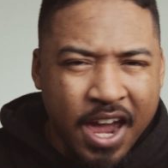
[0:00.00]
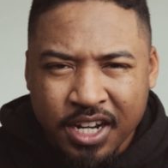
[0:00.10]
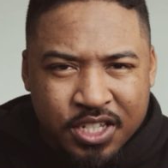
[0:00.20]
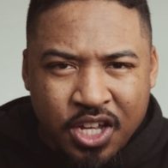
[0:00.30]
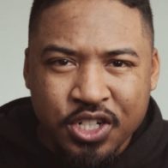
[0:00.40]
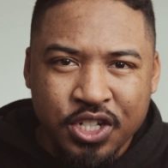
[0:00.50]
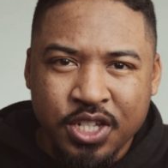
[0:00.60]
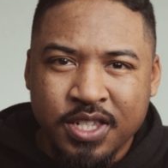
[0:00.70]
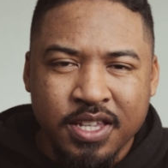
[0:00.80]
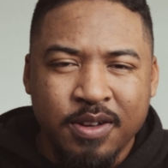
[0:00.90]
And it's not
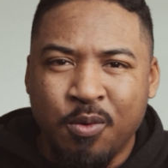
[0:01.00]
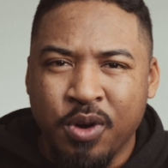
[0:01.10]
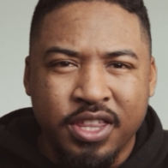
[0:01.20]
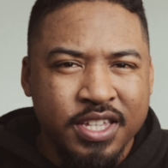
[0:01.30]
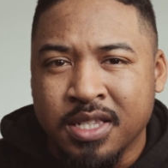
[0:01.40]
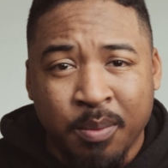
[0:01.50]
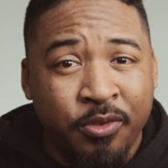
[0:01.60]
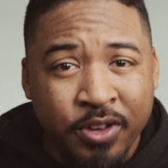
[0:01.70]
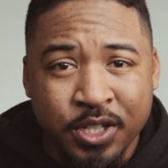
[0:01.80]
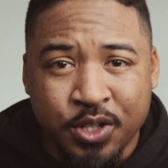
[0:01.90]
just with some
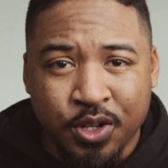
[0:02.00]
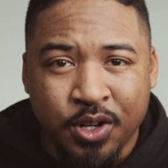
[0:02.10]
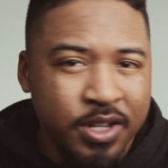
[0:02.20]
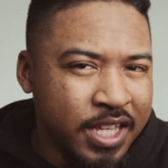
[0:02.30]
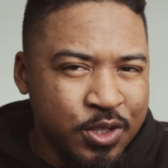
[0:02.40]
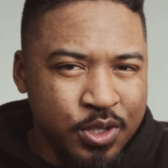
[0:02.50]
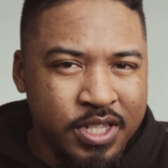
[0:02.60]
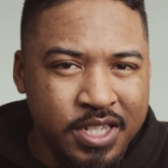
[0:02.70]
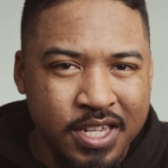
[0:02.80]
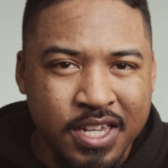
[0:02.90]
filter that you
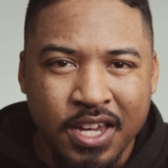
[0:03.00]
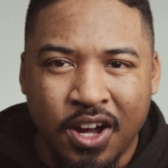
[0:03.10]
see